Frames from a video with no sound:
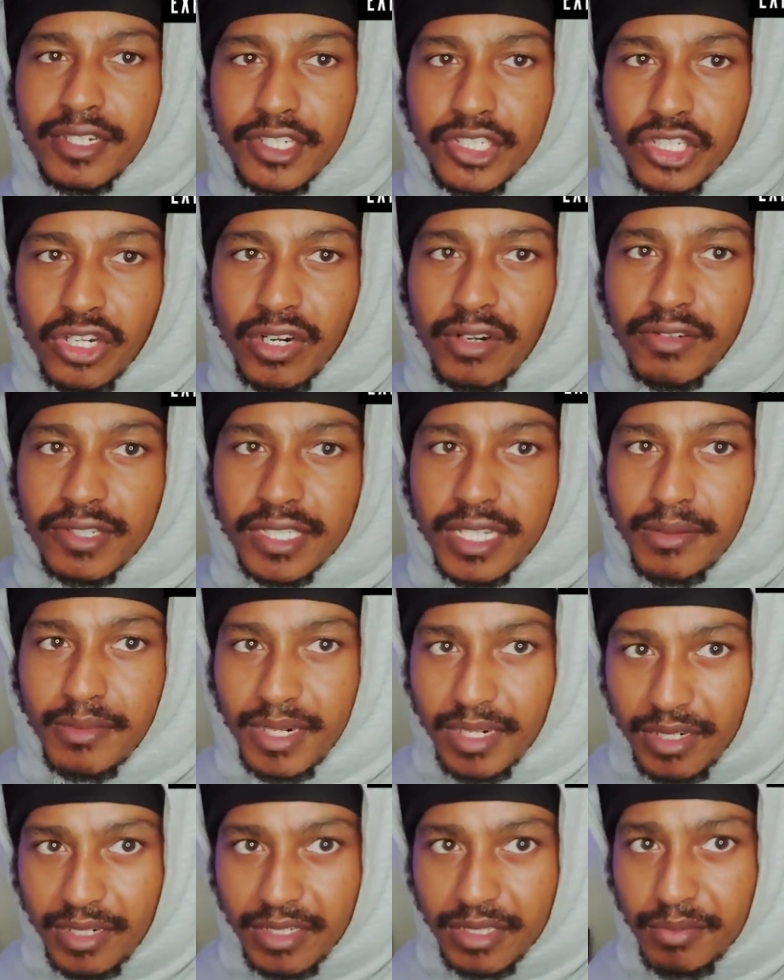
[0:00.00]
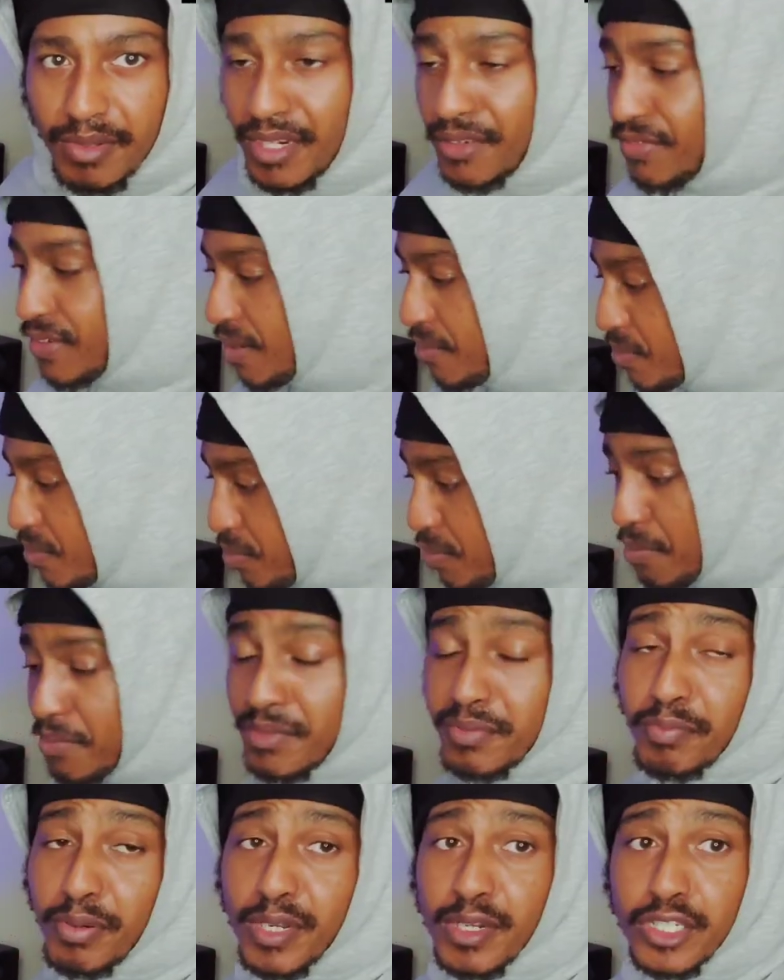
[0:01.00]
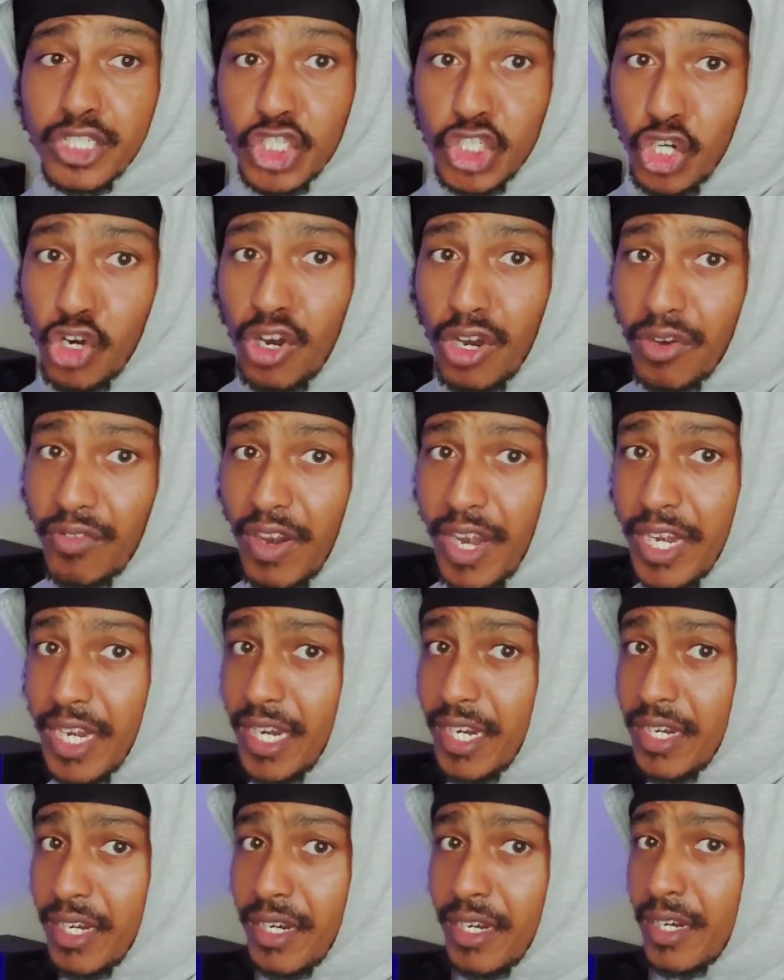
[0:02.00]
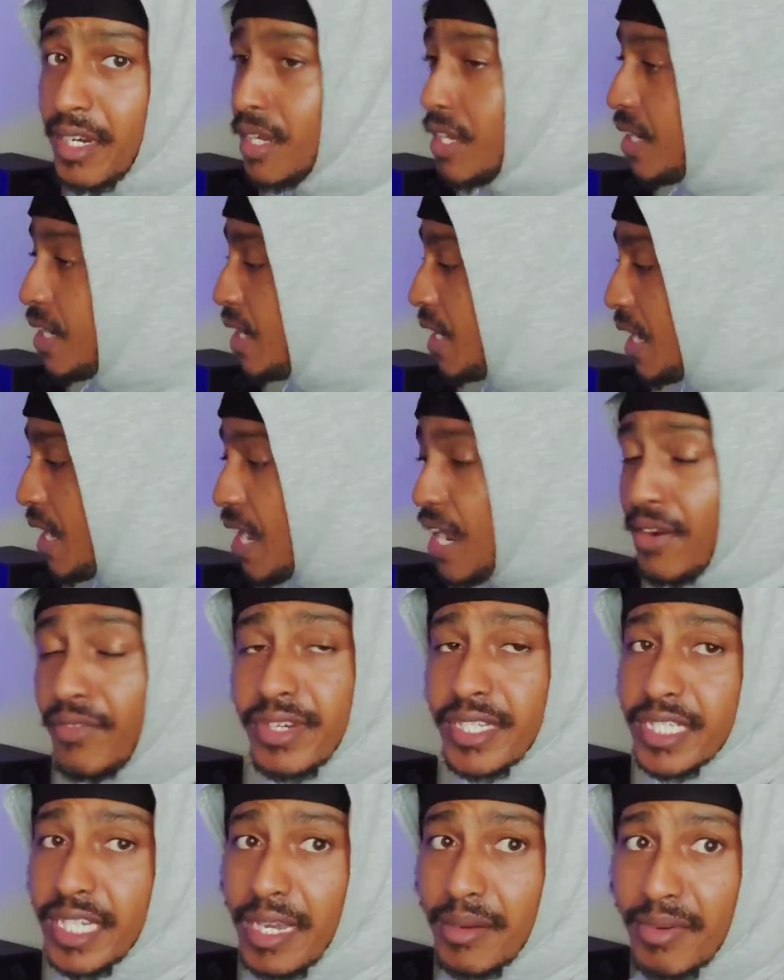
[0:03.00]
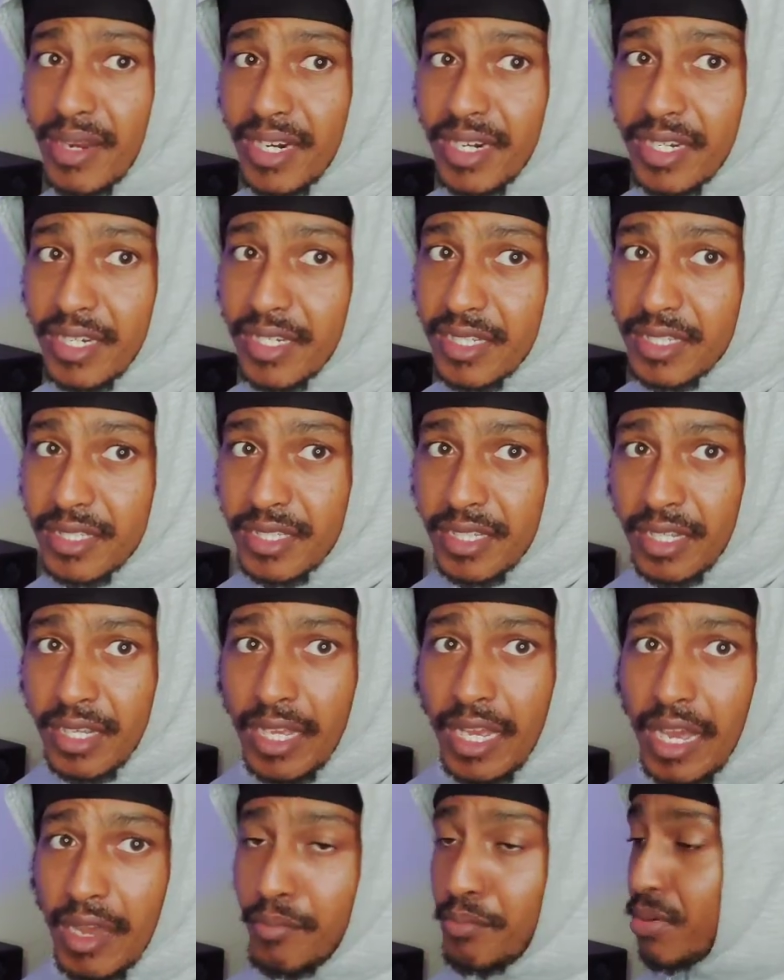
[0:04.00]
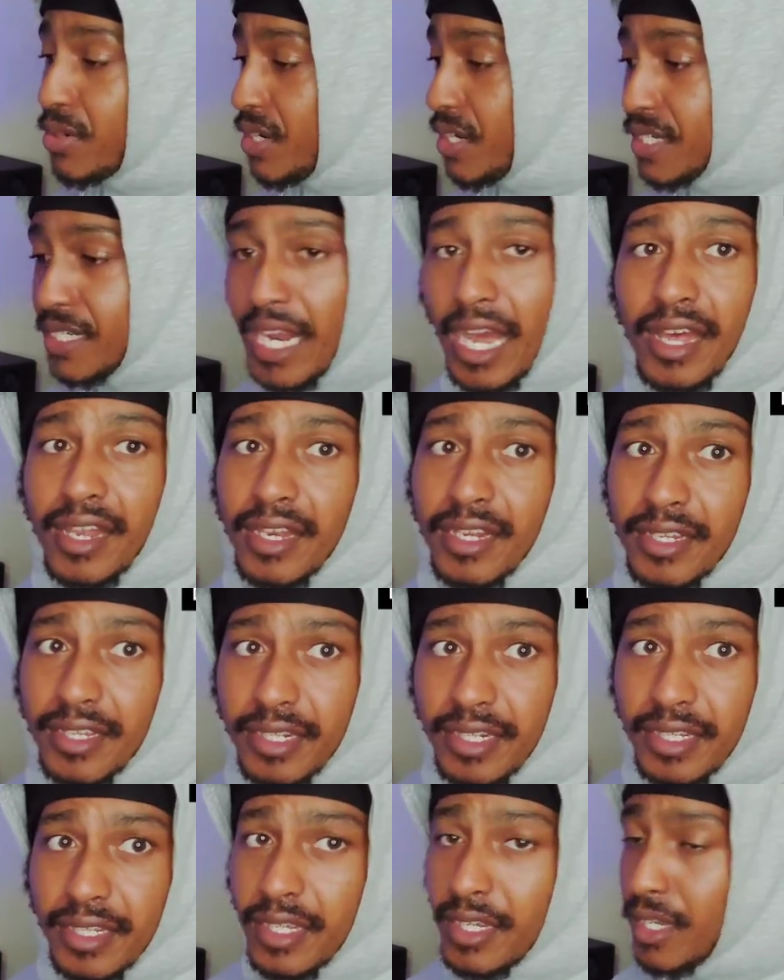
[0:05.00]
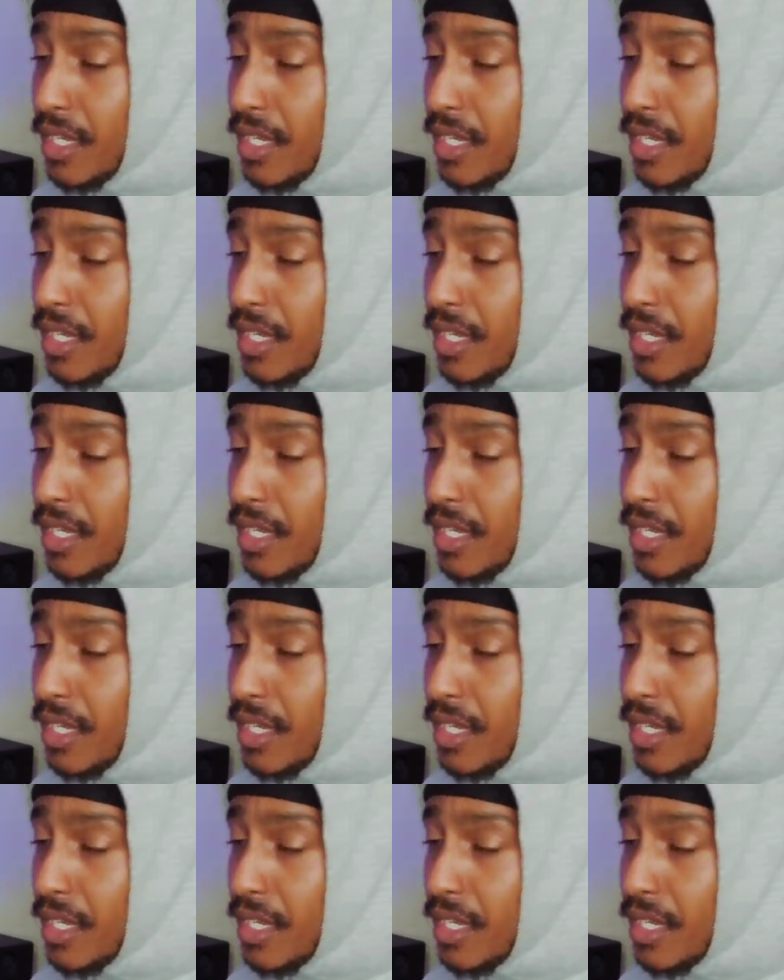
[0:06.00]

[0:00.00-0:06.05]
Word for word: in the jar every time I cuss, matter of fact. I'm going to put a jar right here. And every time I cuss, I'm put $1 in it.